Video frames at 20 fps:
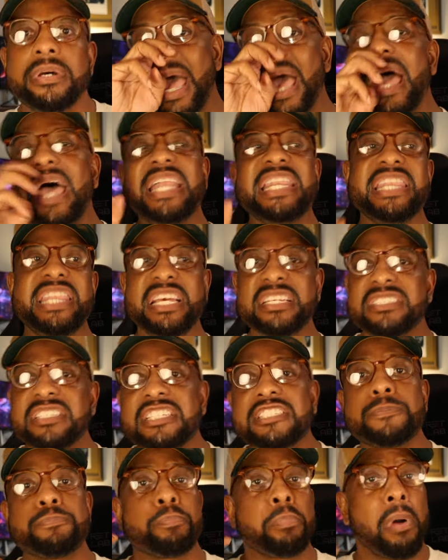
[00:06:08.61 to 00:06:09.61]
And this
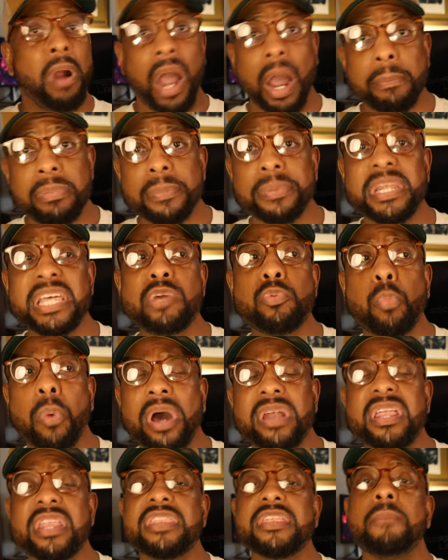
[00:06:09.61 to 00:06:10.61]
is probably
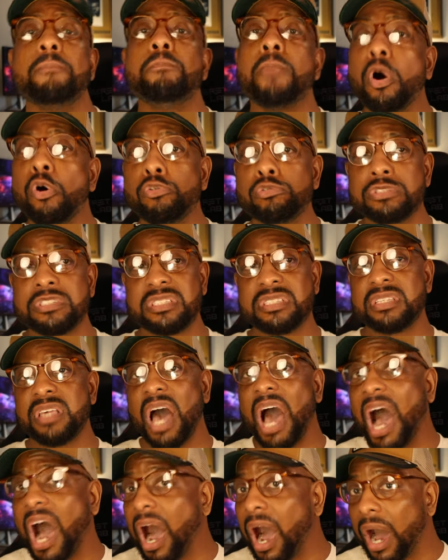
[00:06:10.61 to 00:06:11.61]
one of the most
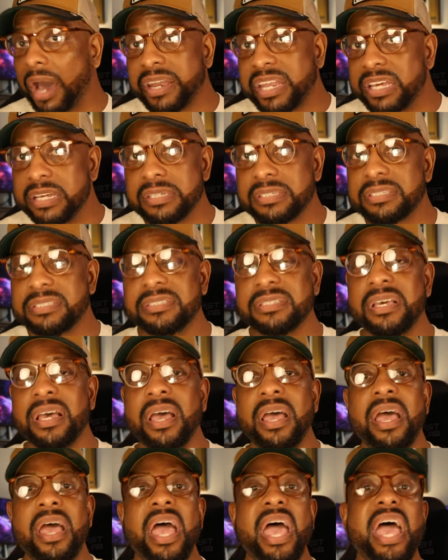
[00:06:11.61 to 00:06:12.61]
honest
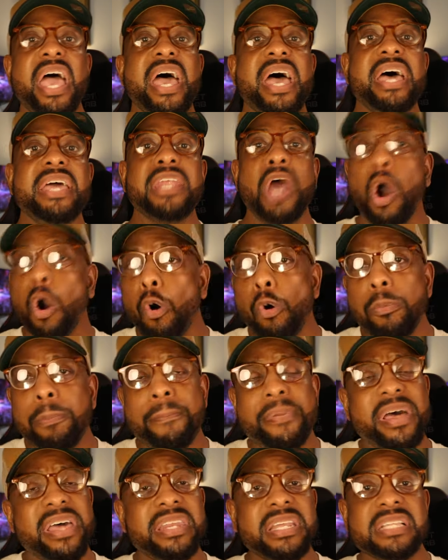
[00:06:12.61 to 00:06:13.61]
and
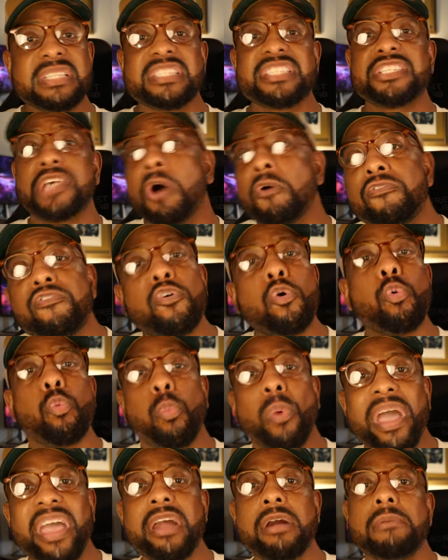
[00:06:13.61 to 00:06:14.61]
open and
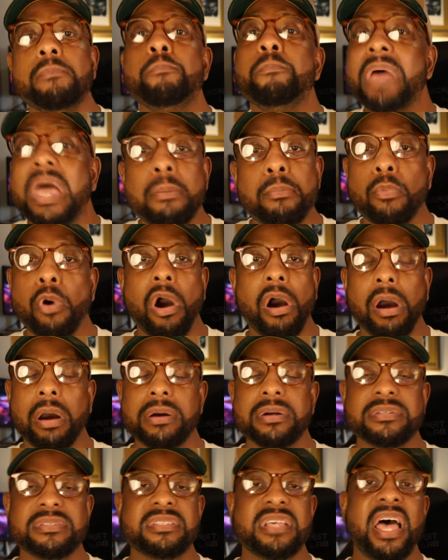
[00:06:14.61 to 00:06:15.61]
self-aware
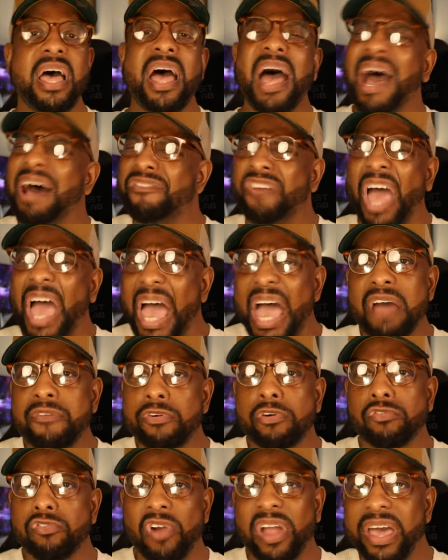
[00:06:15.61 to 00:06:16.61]
memoirs I've
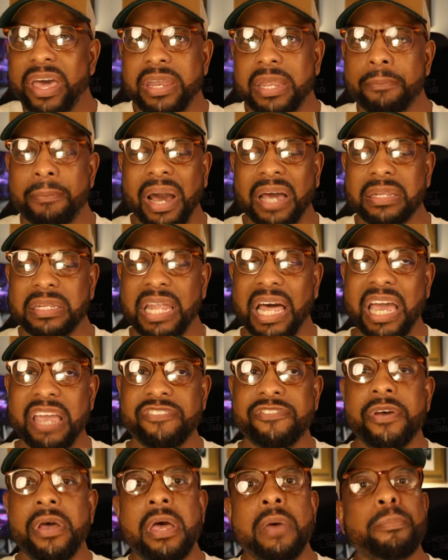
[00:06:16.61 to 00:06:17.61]
ever read in my
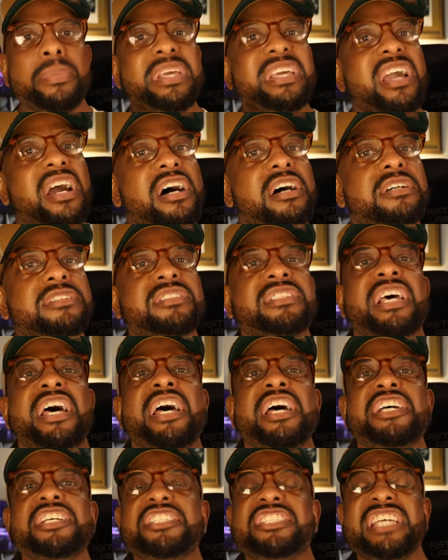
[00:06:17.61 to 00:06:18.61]
life, because
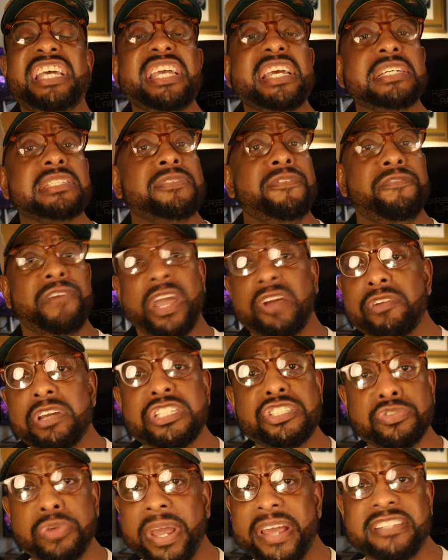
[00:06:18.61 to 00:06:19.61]
she is very
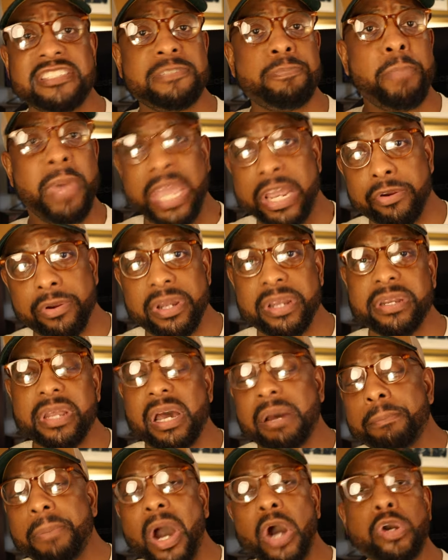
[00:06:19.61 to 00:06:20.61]
transparent
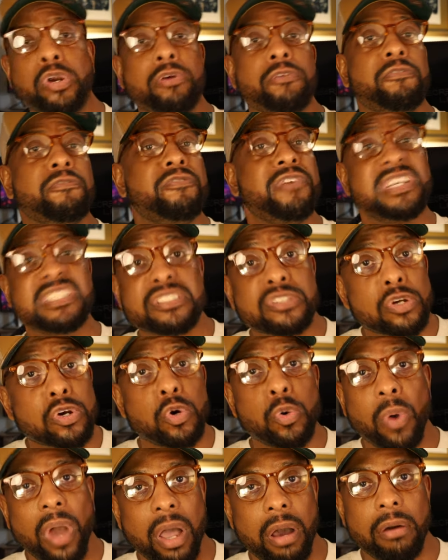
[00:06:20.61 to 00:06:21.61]
about her
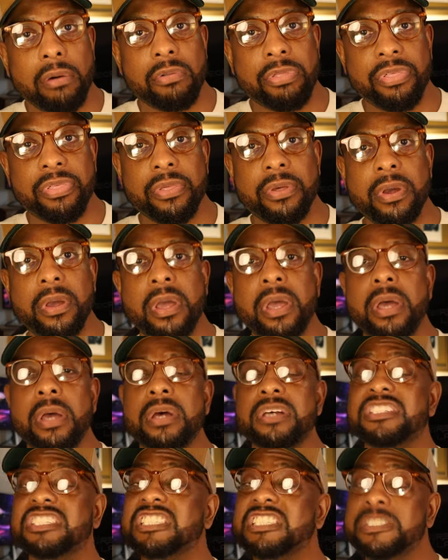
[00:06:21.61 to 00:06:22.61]
physical health,
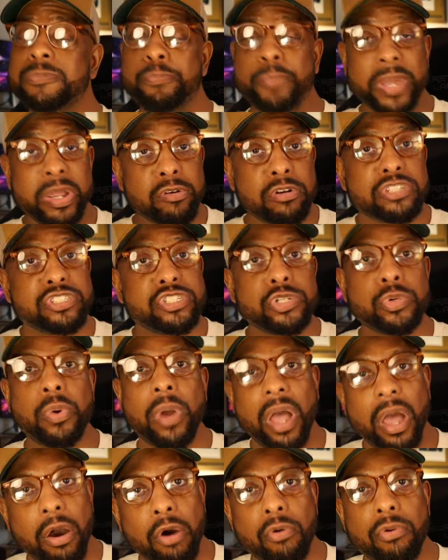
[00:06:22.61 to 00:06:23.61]
spiritual
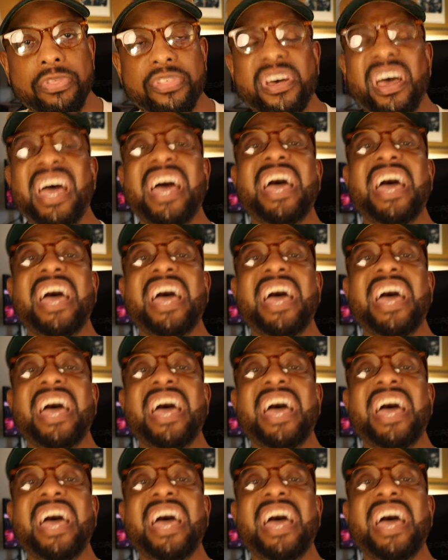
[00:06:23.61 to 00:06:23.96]
health,